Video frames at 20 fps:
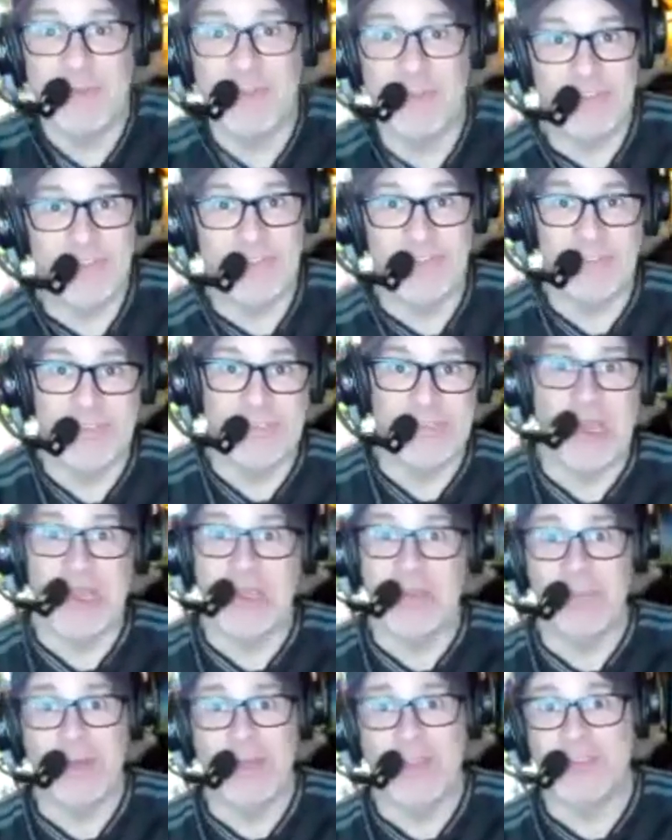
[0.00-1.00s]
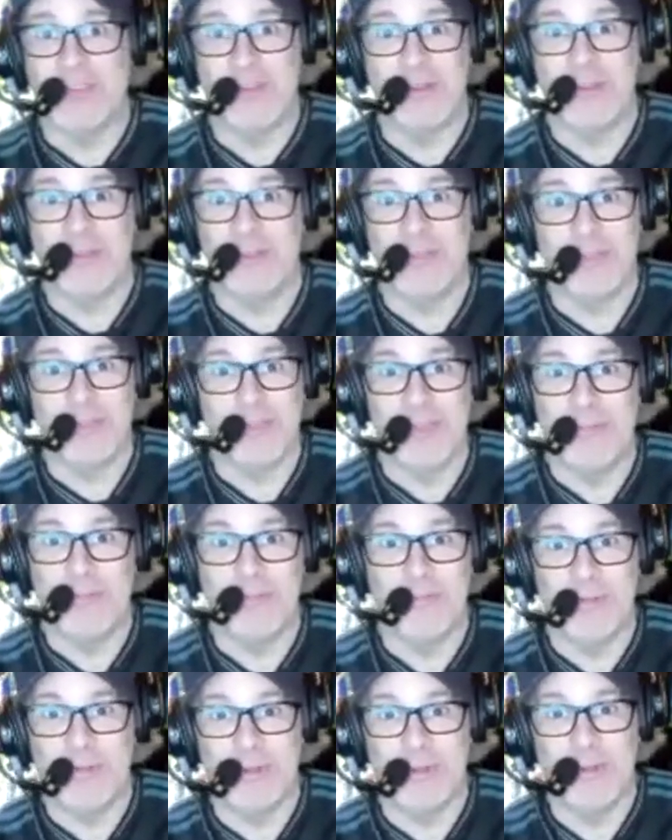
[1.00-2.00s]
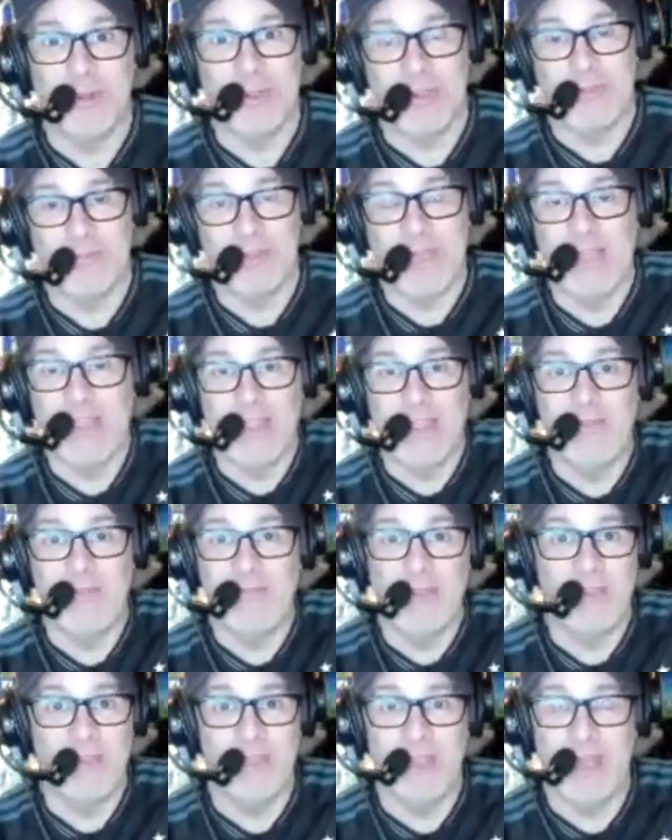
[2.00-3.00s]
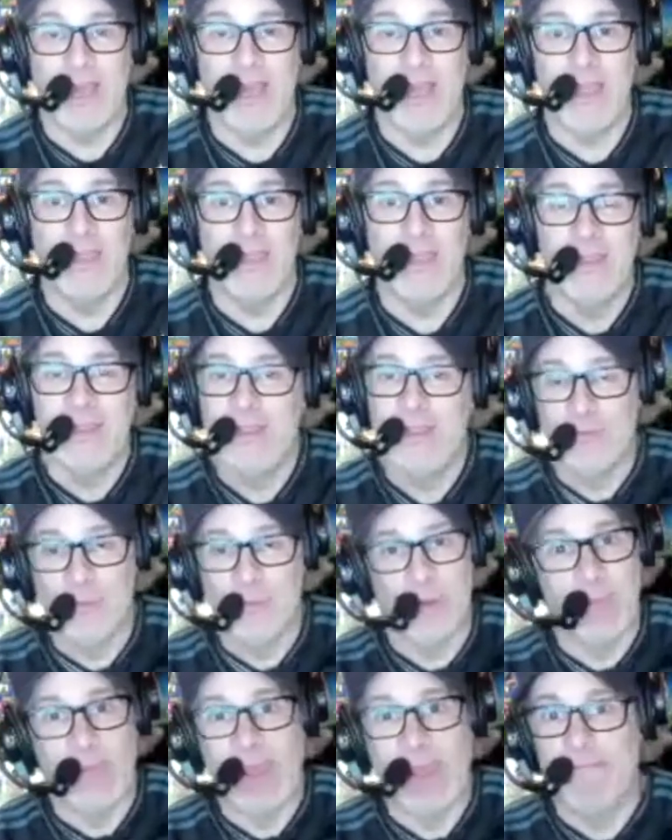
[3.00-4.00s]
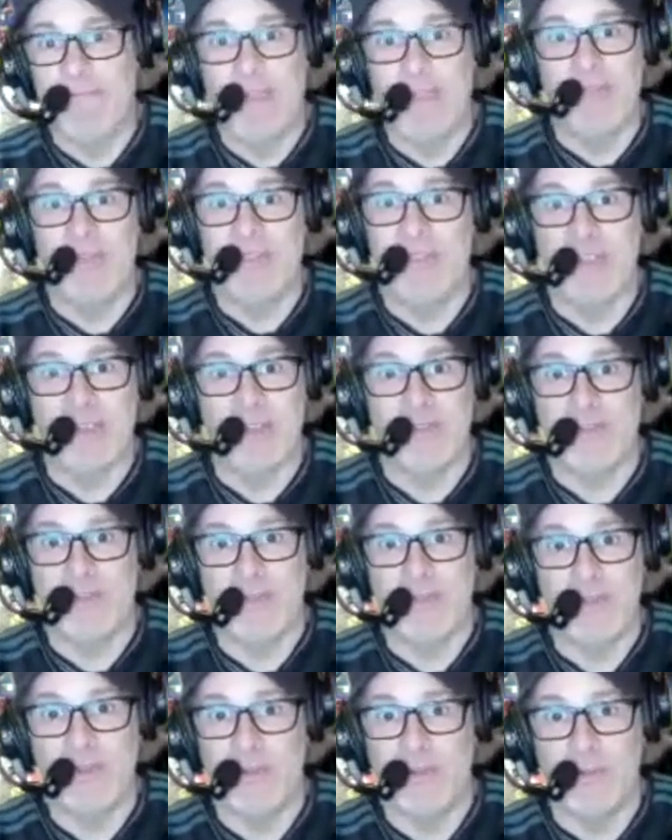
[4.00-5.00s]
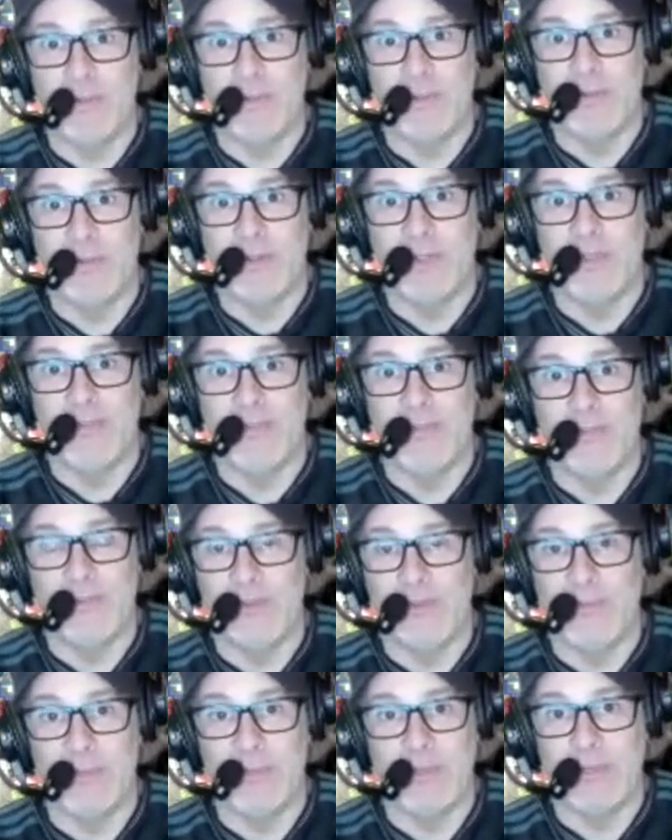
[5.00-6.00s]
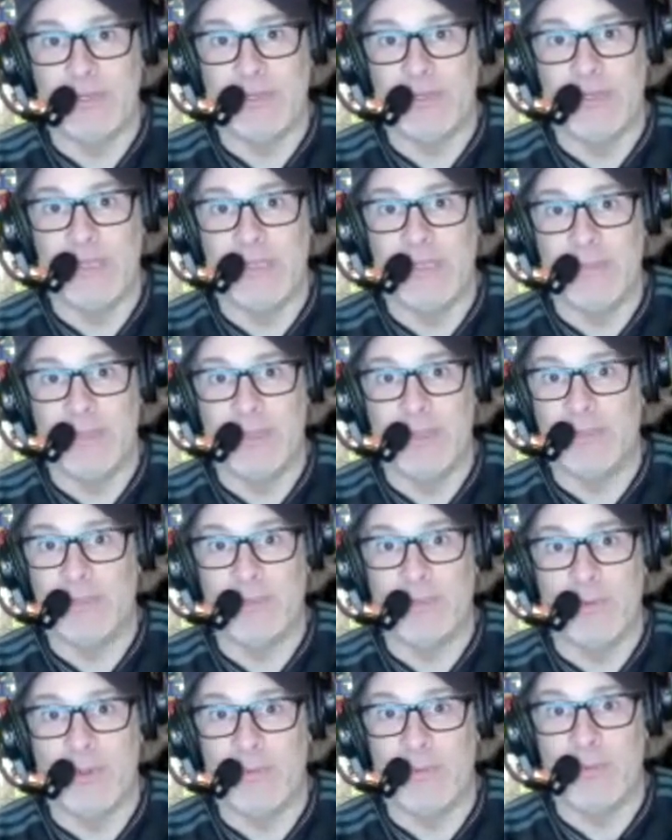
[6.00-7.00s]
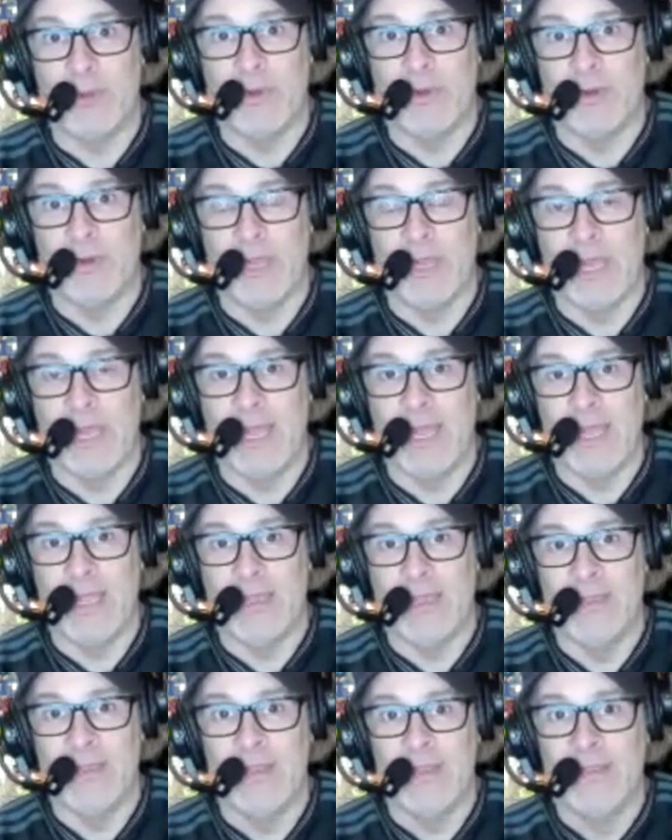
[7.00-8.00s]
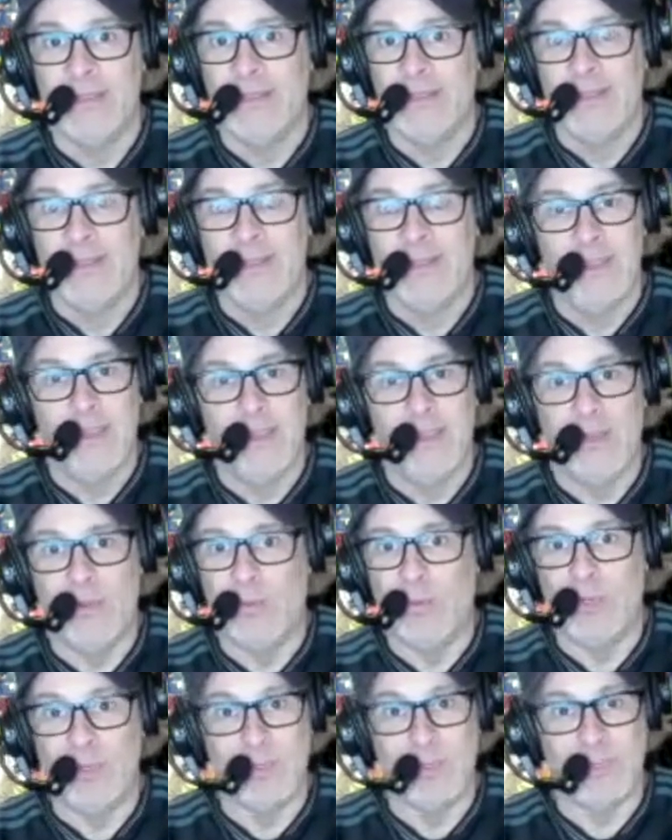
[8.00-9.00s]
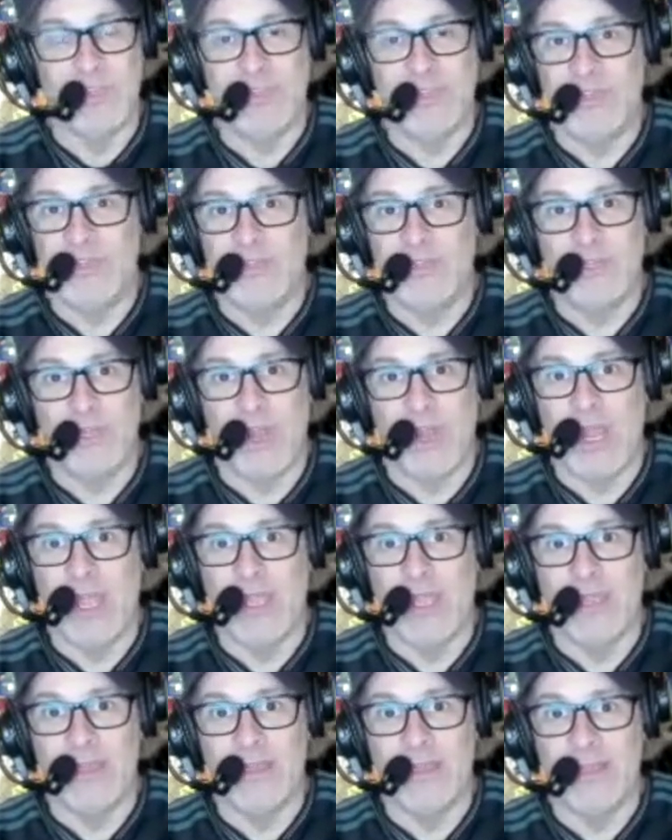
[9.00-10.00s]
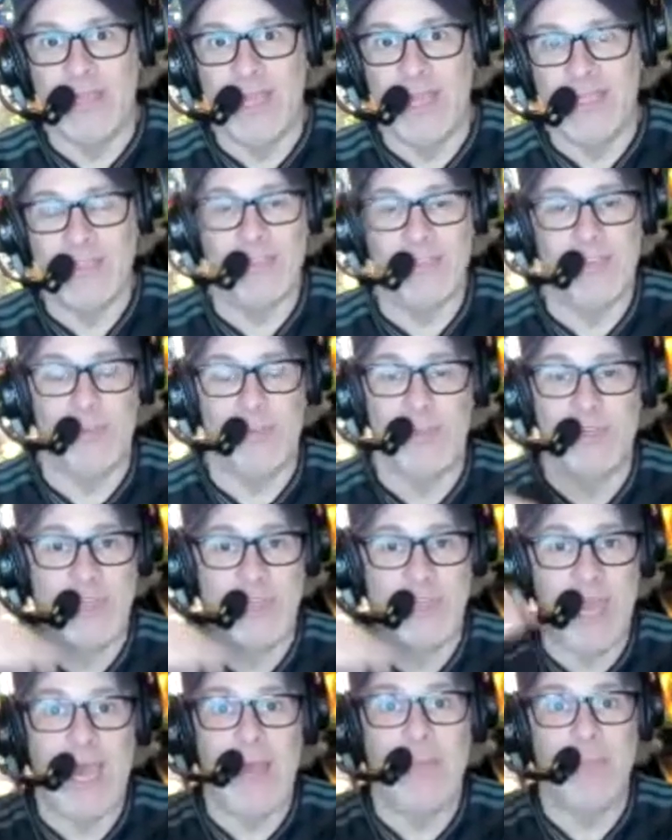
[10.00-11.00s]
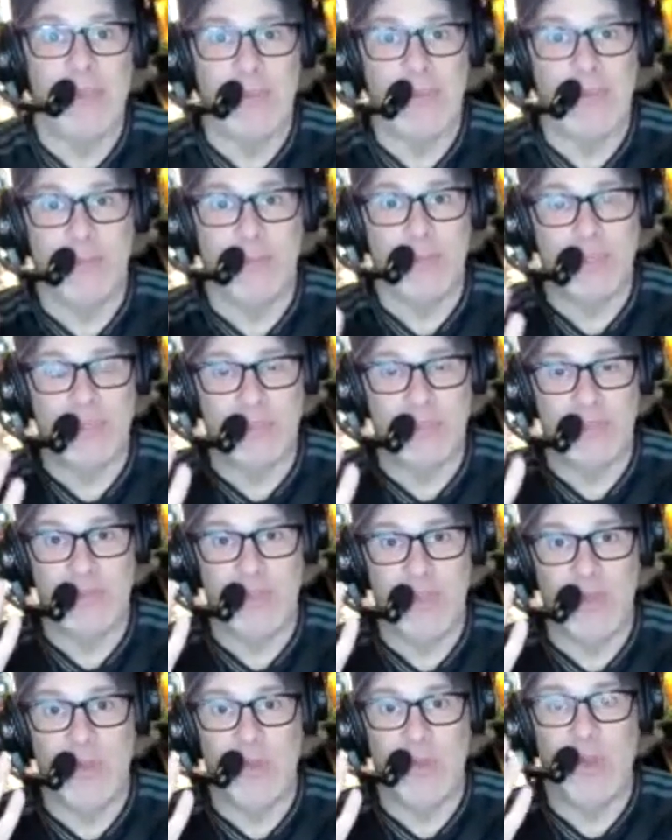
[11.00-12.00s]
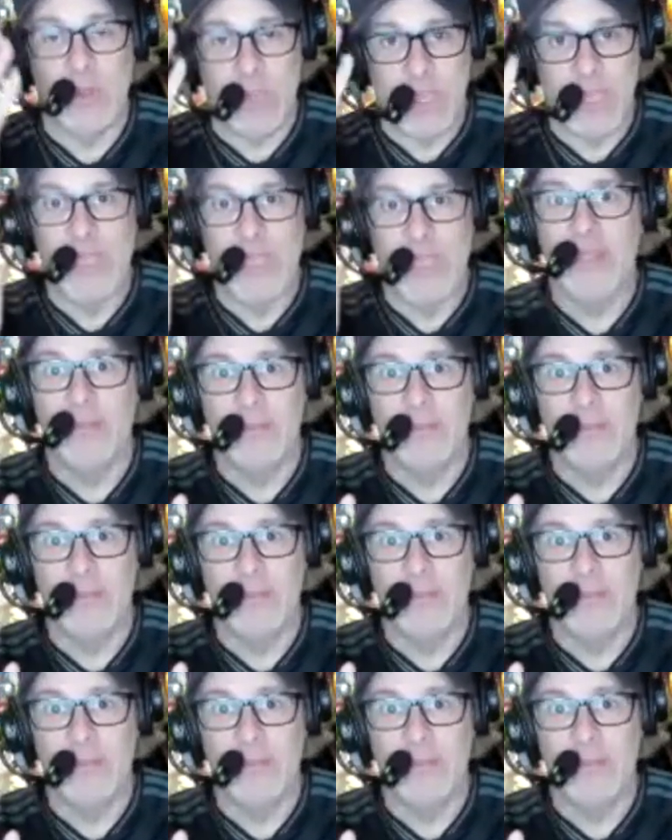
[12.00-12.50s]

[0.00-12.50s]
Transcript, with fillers: Let's let's talk about tournament streaming real quick because I love it. I it's one of my favorite things to do is to tournament stream here at the Wormhole, and you know we're just trying not to so much copy you, but just go okay.